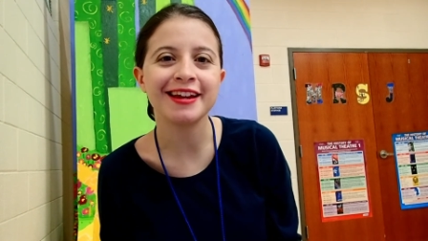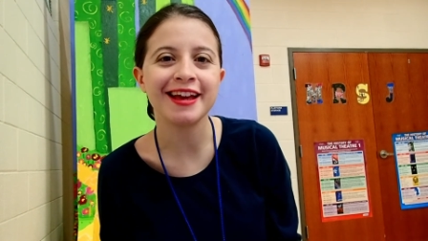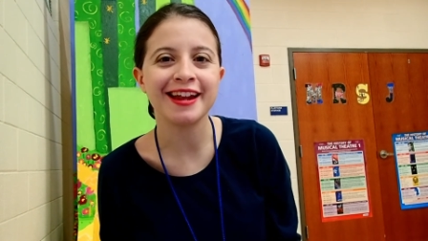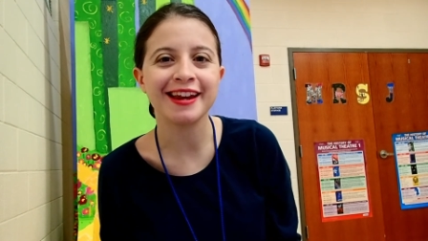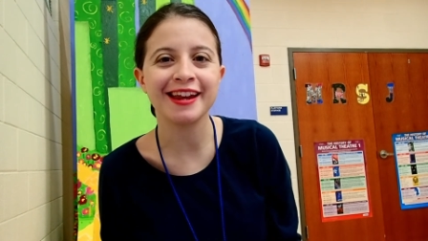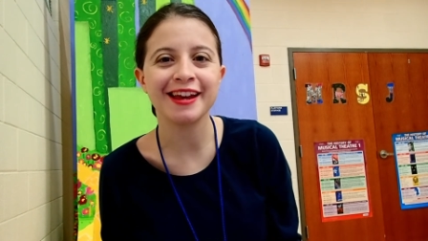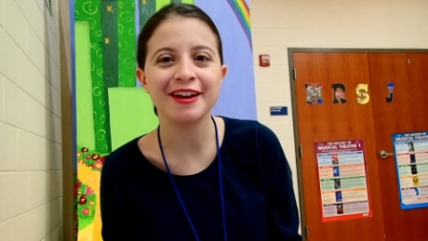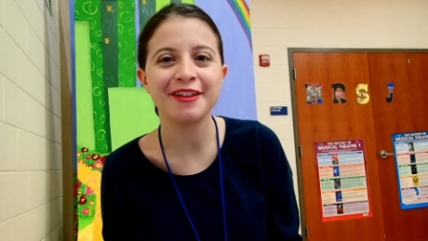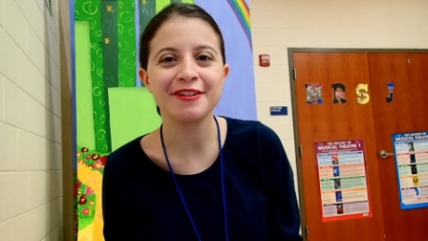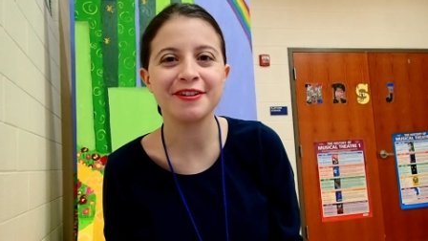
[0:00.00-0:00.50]

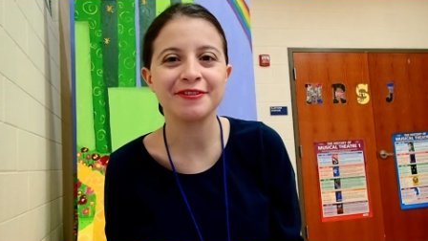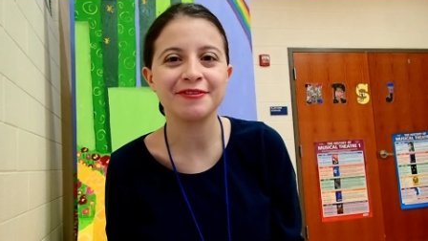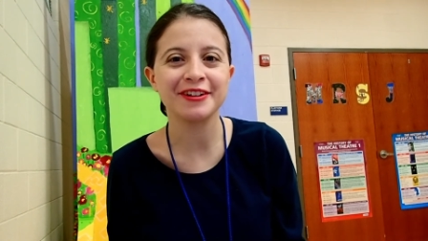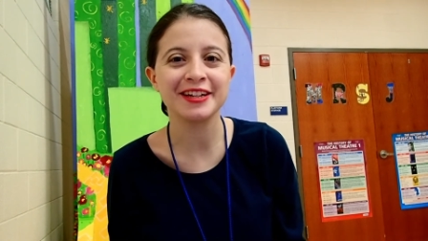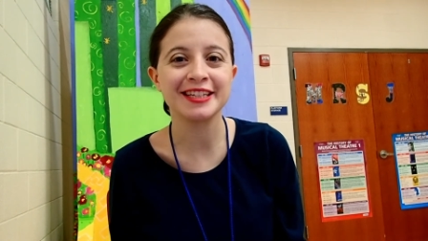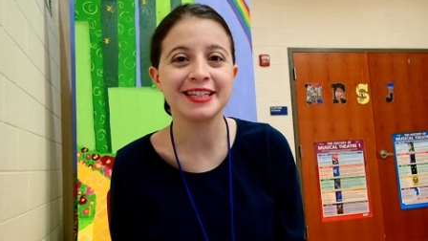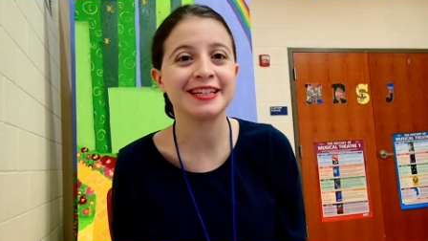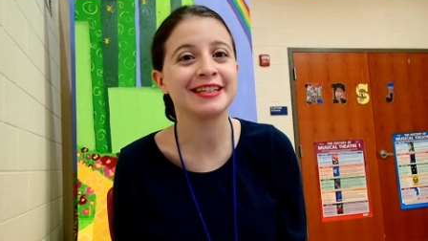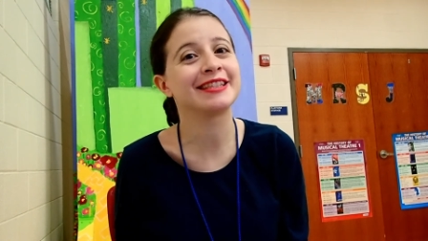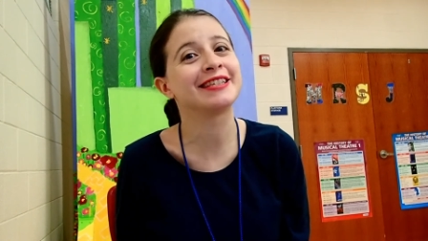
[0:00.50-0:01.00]
any other
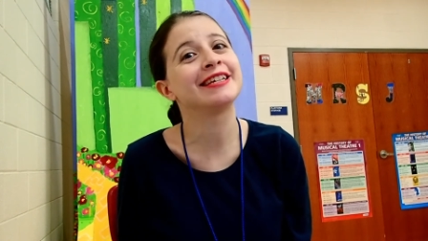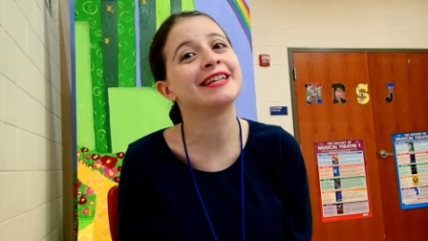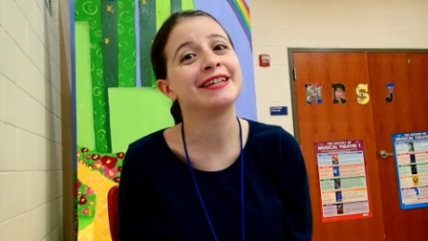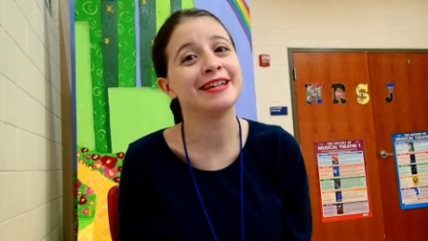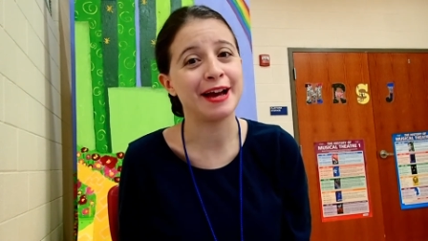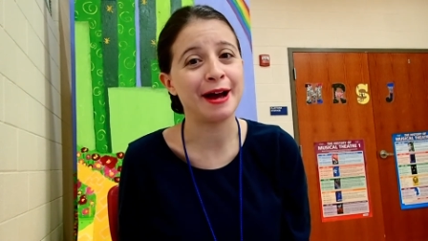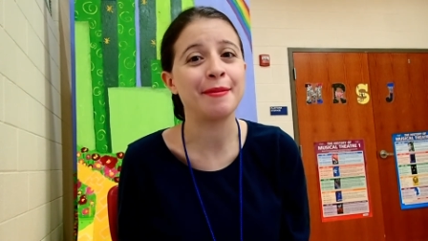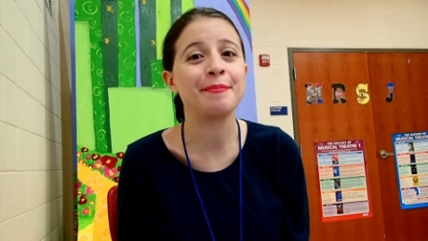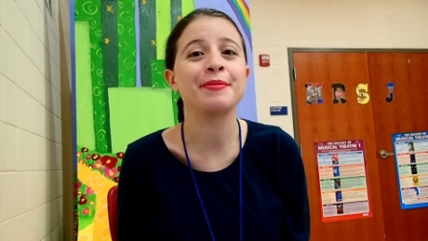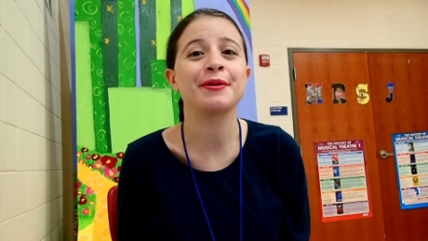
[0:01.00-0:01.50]
reasons to
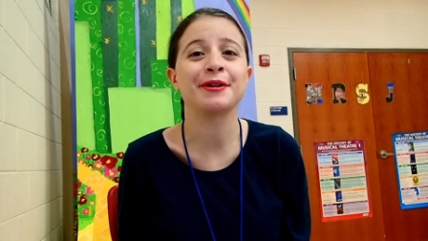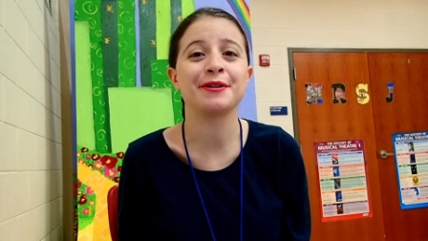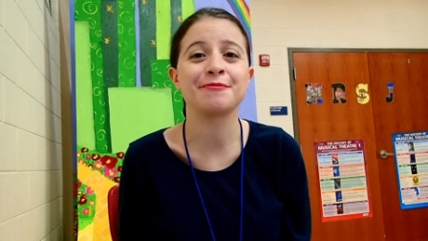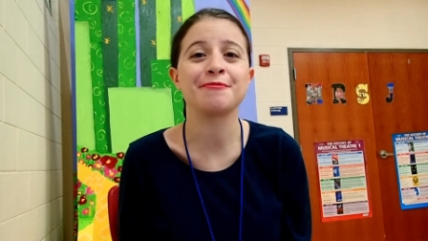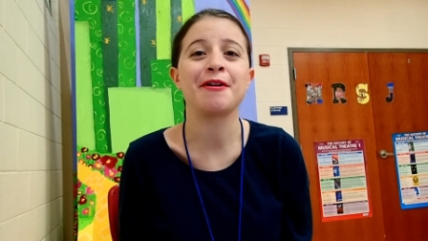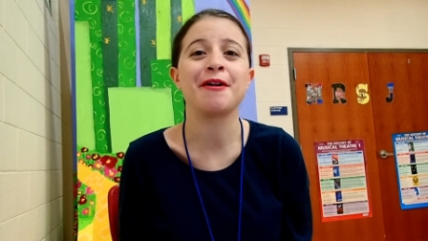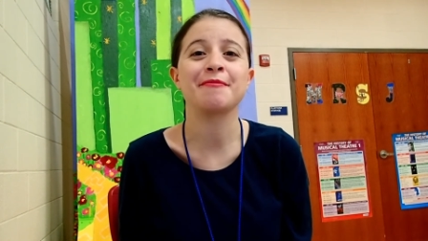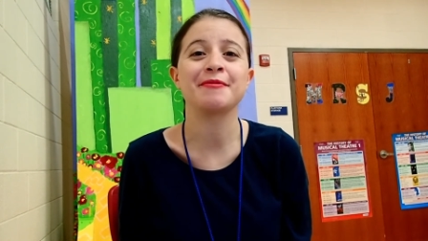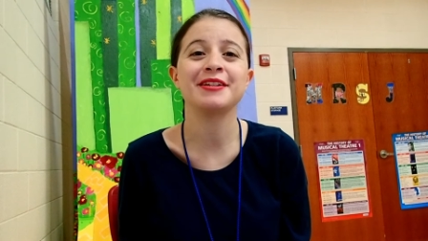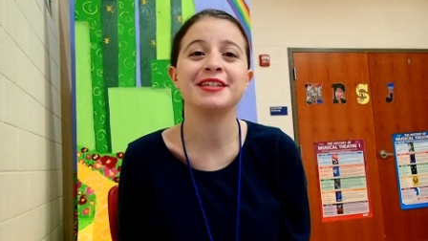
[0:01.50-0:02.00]
not be a
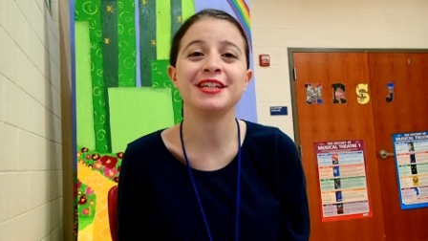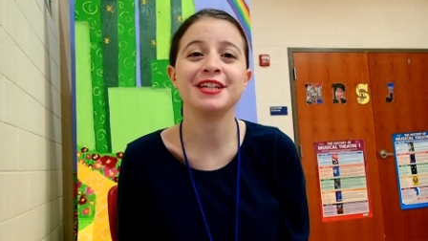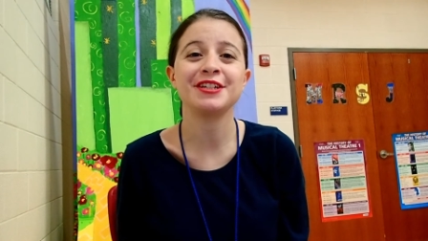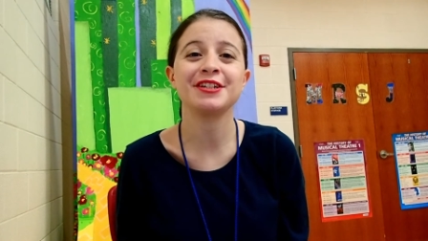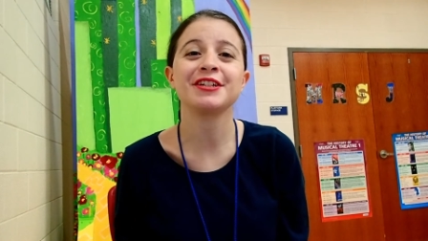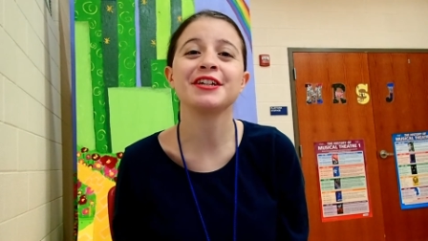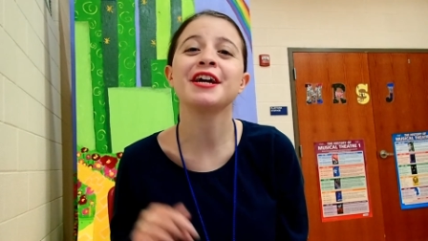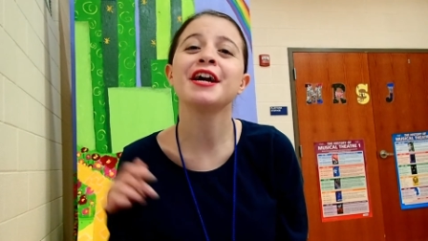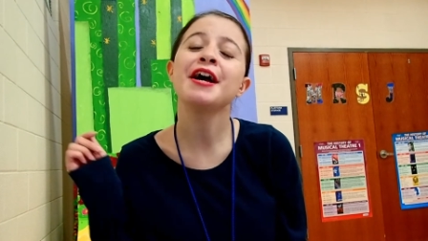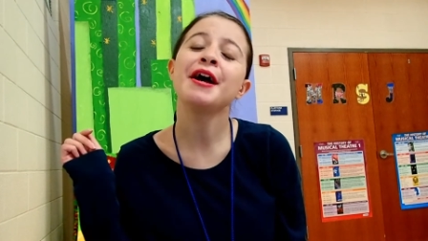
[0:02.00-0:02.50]
drama
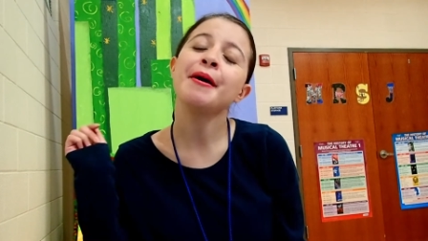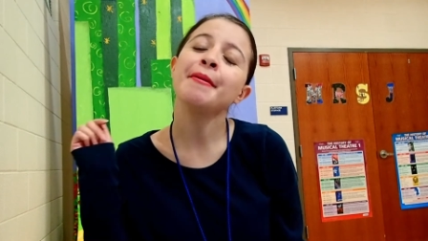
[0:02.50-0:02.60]
teacher,